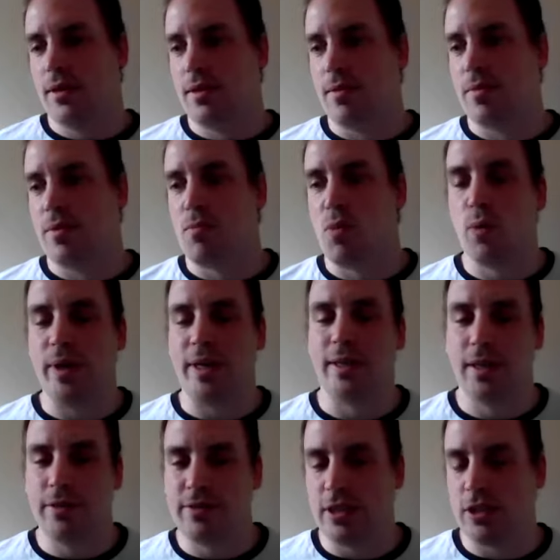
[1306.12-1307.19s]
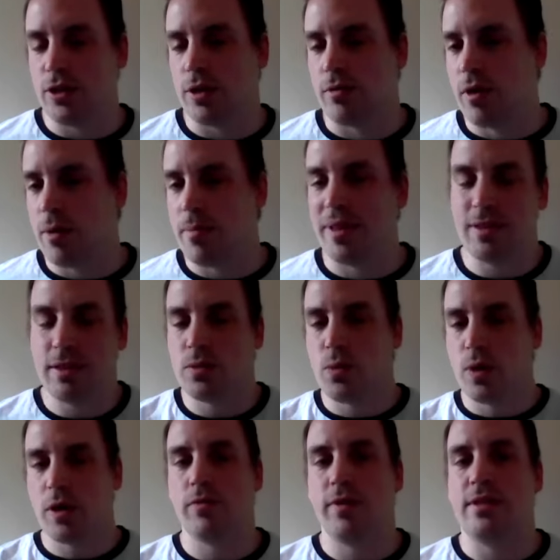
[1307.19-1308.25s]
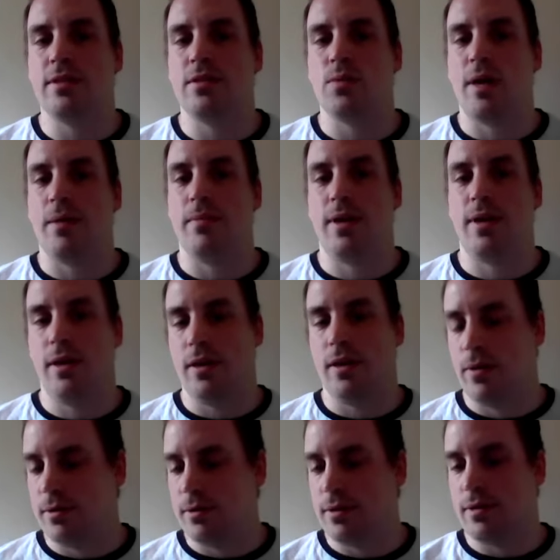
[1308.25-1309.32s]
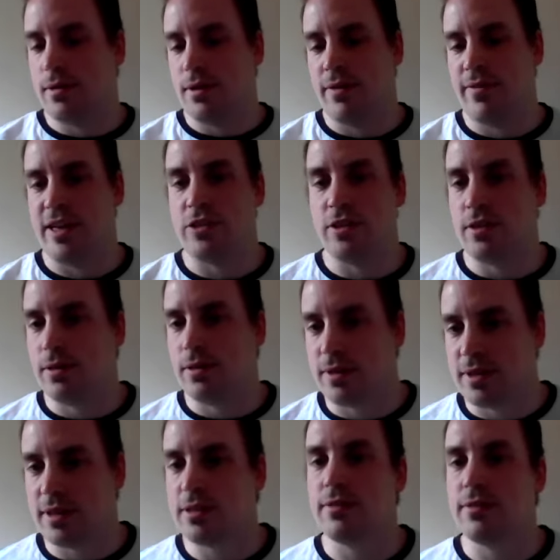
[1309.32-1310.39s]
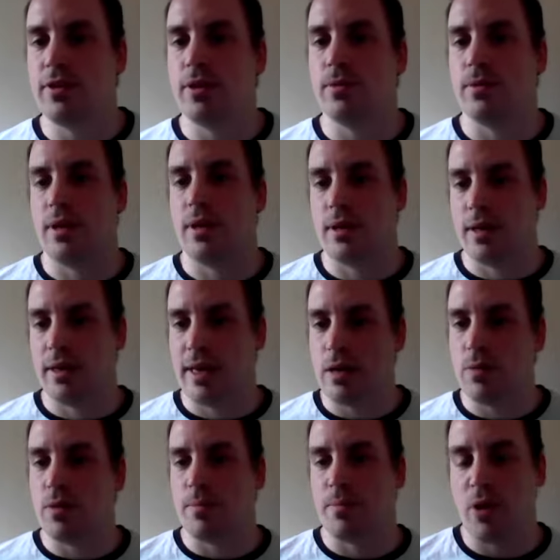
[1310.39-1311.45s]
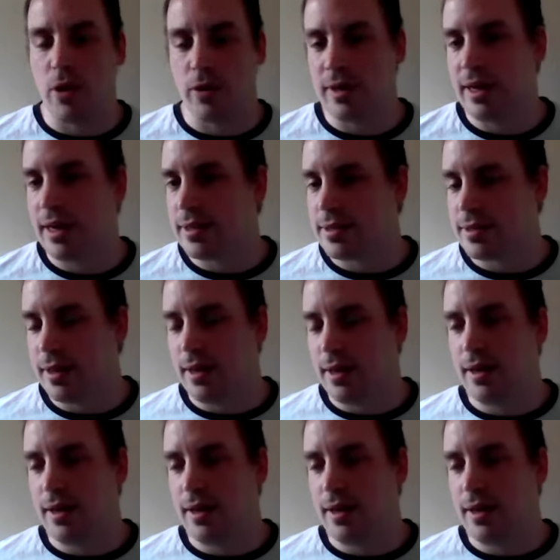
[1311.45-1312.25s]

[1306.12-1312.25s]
the more we can lift each other up. And this is one of the reasons why, you know, I've asked you to do this interview and get you on the podcast.